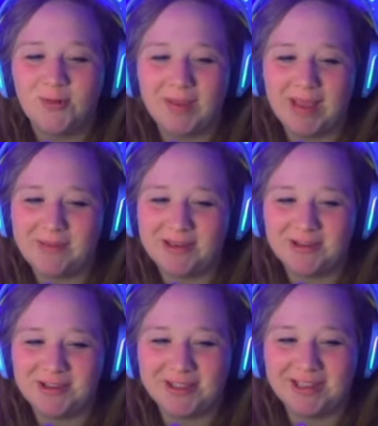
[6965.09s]
baby,
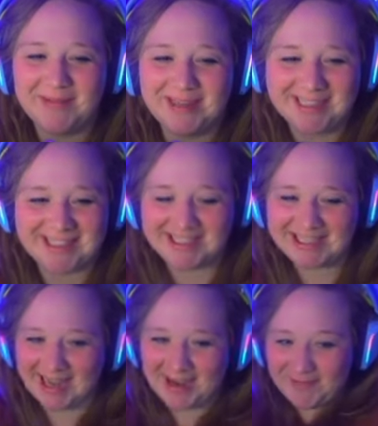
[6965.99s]
don't you love my distinct
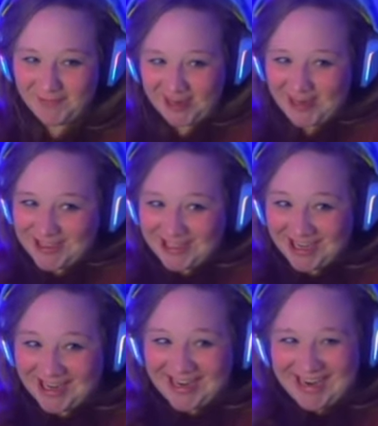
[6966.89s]
lack of furniture?
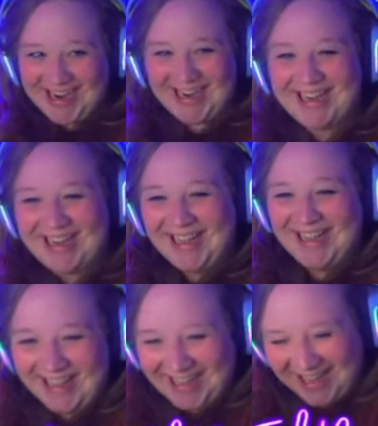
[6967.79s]

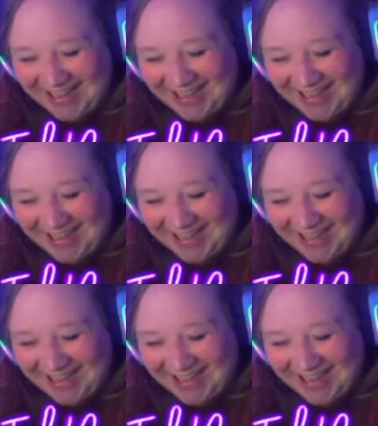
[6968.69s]
Boy.